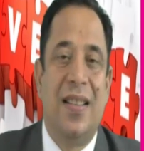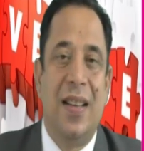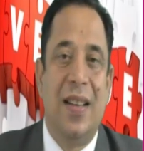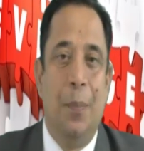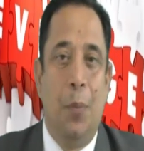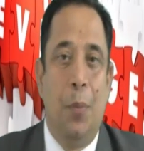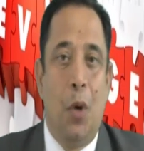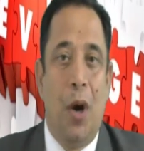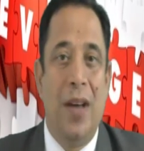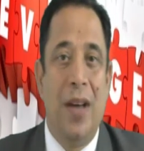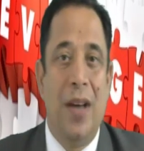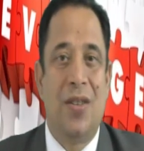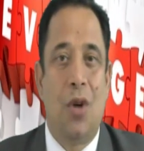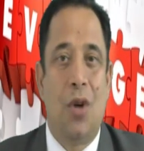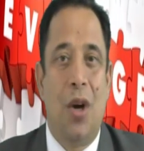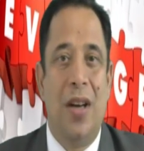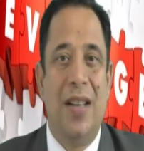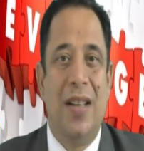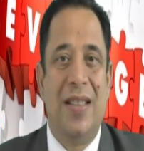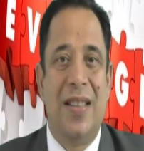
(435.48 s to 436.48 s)
boys
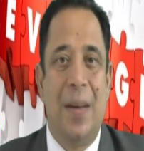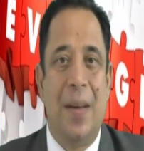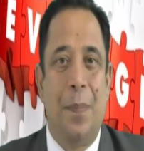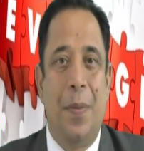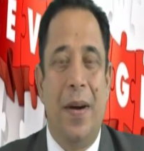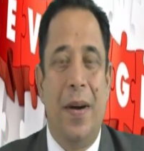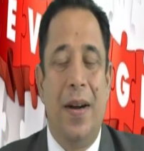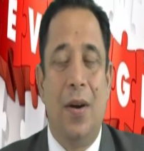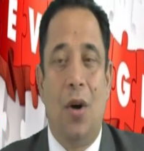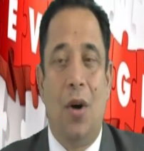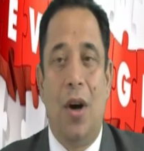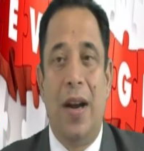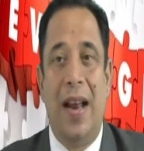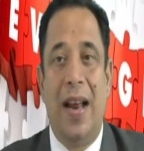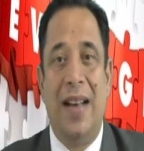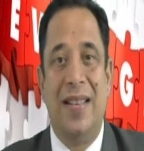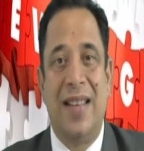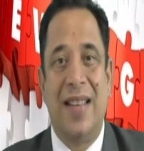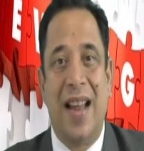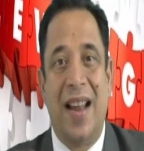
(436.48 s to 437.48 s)
college separate, or
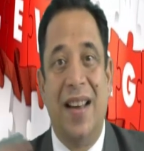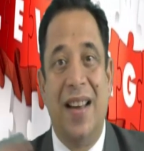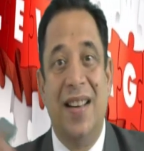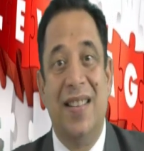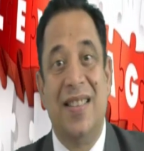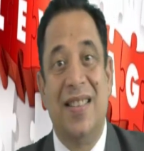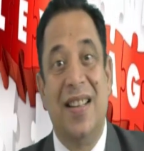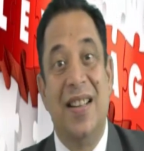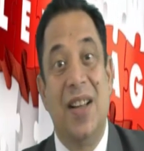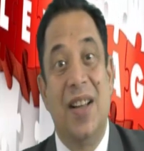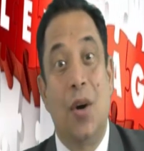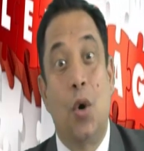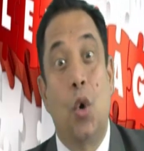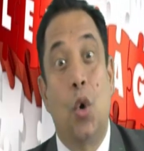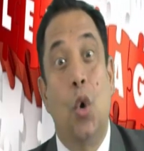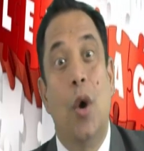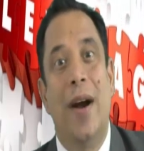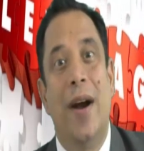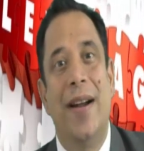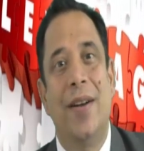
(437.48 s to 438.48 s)
and second is in the
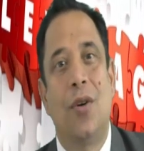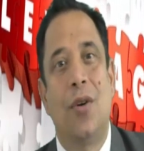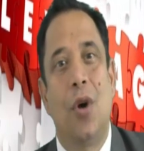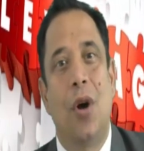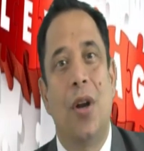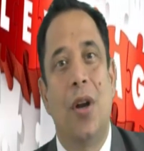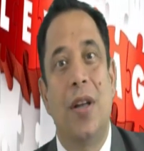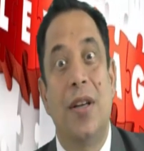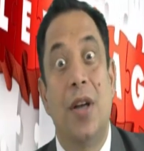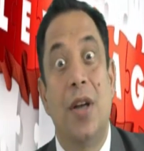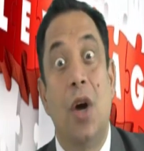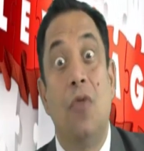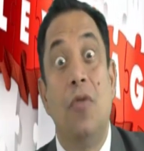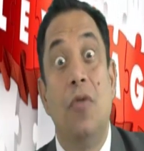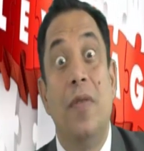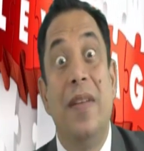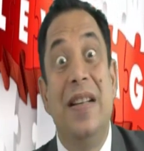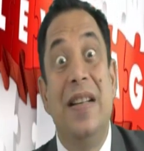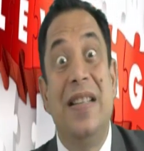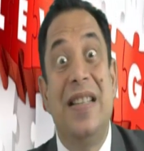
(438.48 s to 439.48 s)
co-ed college. Now we
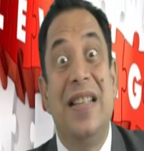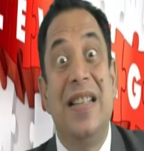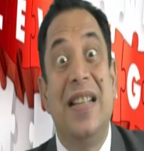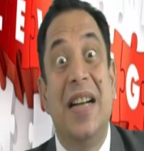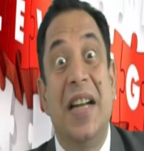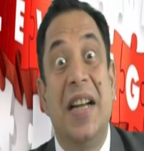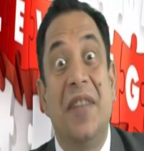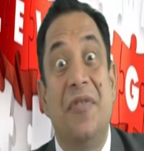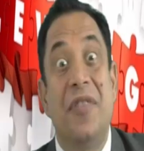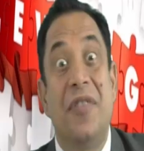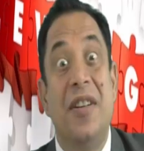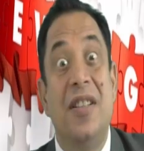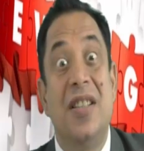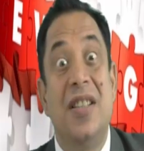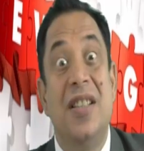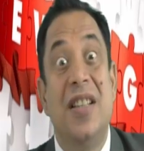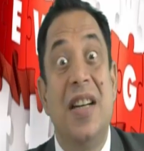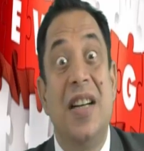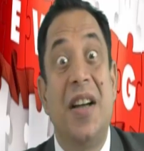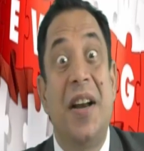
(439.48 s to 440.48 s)
will see the difference
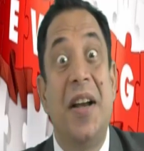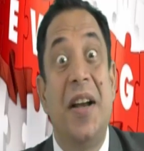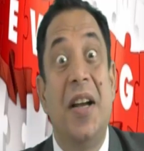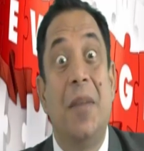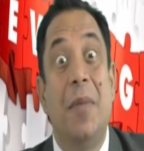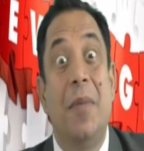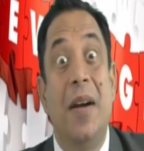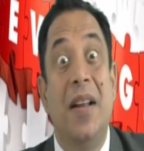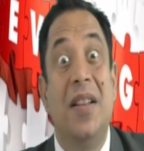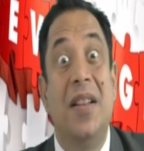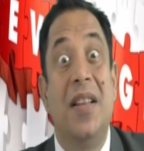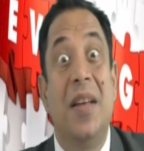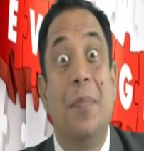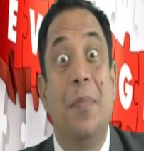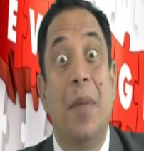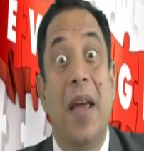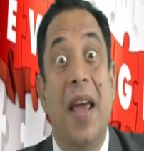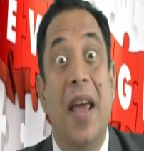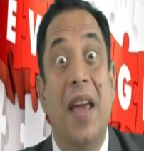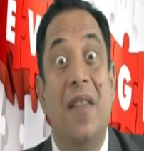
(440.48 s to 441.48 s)
in the treatment, in their
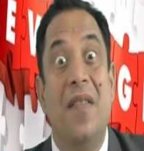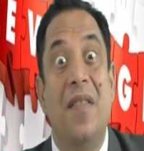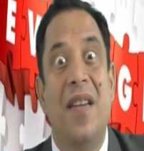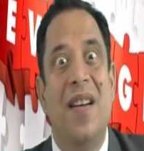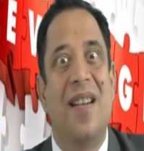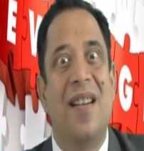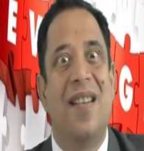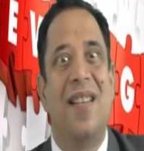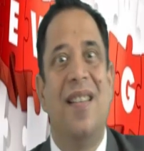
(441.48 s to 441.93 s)
behavior.